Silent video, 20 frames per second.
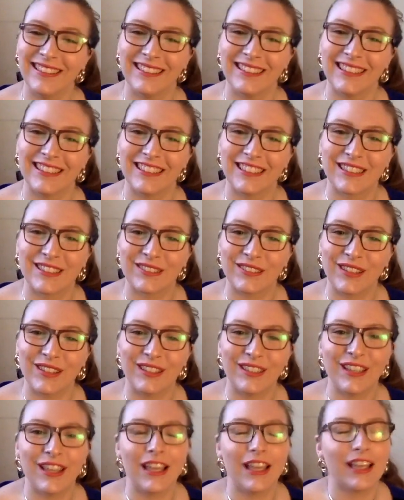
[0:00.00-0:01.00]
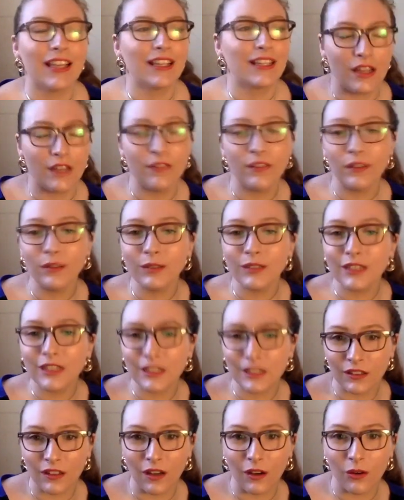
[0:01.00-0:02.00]
Isn't that just fun? Even though it's
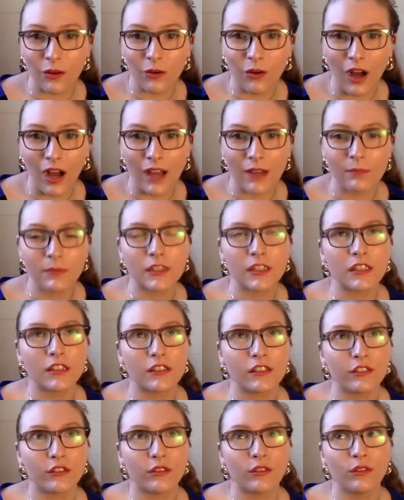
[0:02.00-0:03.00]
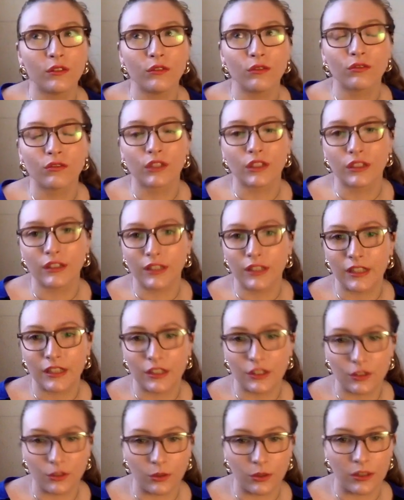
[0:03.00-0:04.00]
slow, I'm still really
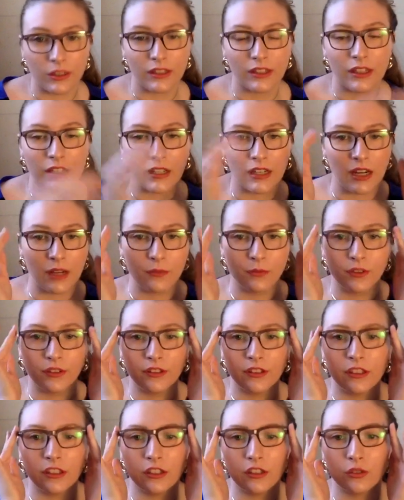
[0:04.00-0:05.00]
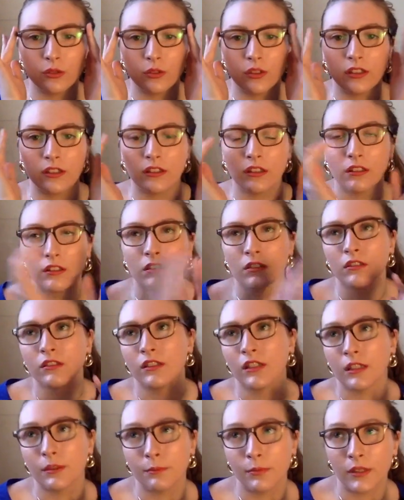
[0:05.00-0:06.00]
enjoying it. I'm really enjoying the little
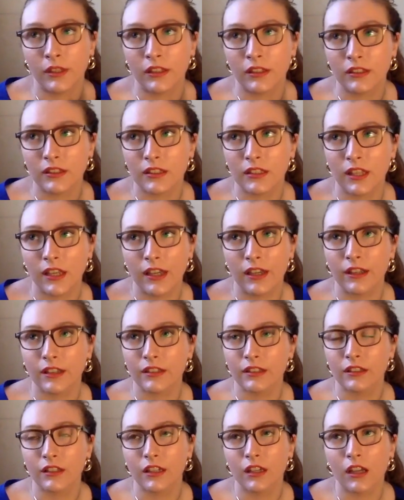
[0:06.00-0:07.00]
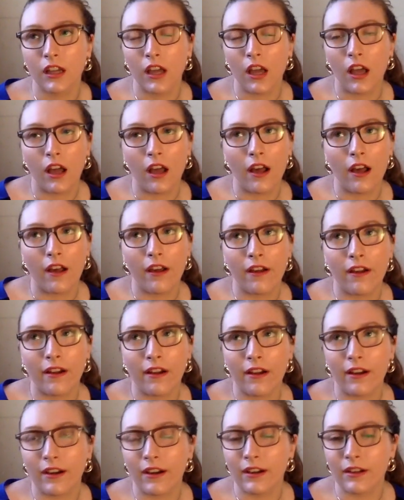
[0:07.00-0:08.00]
tidbits and
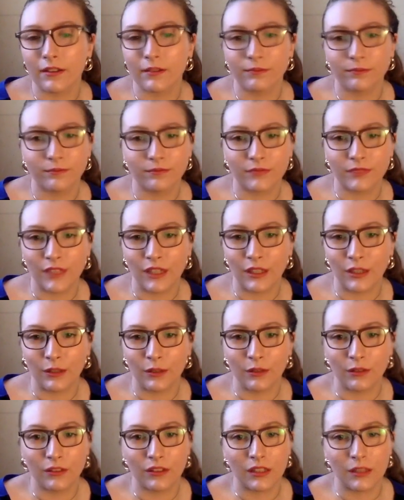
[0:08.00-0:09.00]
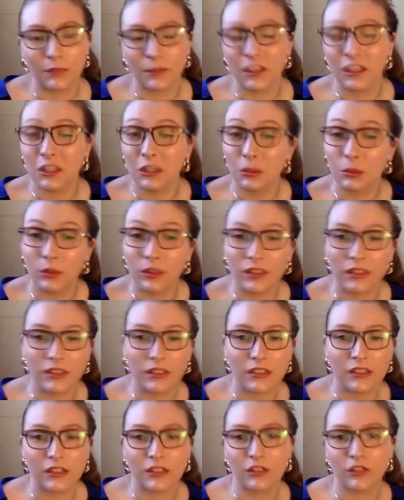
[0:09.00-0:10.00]
um, you know, some
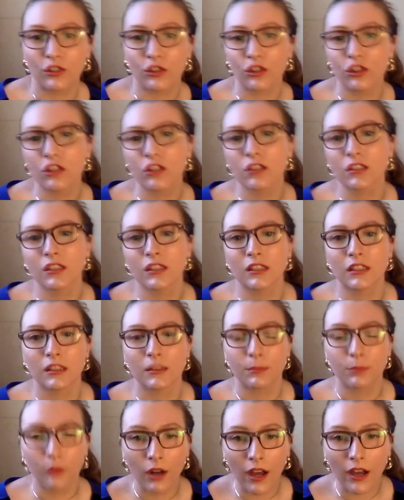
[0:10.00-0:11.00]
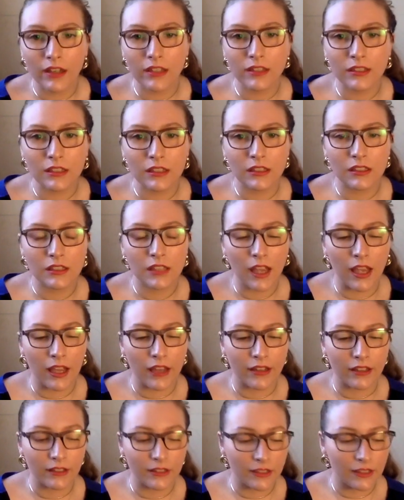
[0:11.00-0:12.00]
twists and turns and surprises.
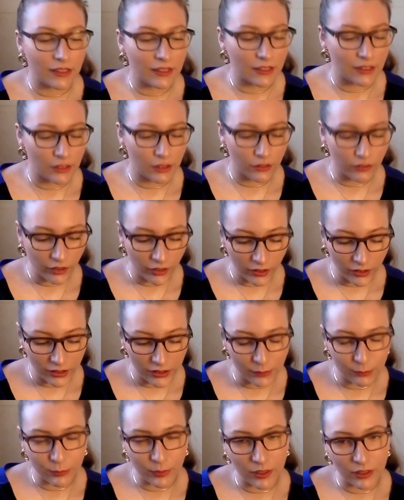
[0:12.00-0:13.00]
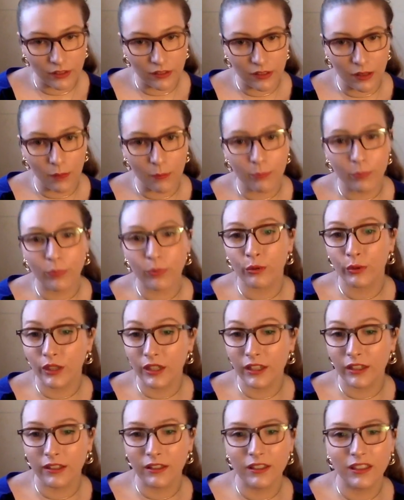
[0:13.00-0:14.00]
And it's so far, it's been
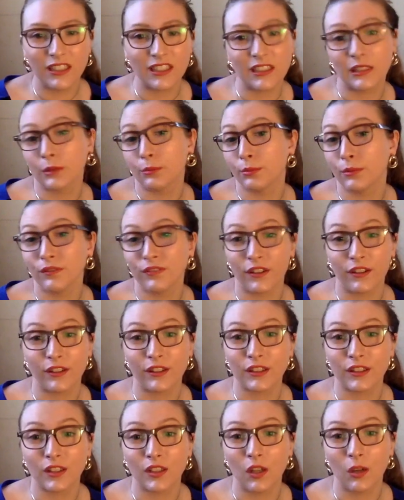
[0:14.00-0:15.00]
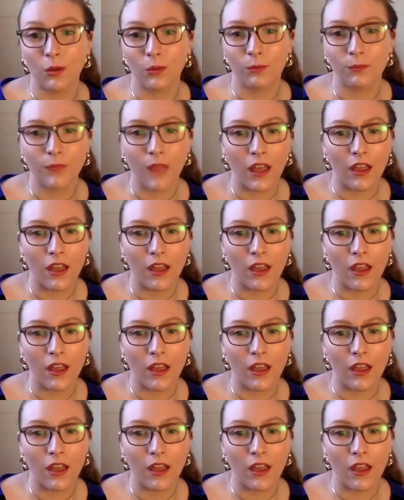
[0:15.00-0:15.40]
pretty good. It's just been very slow.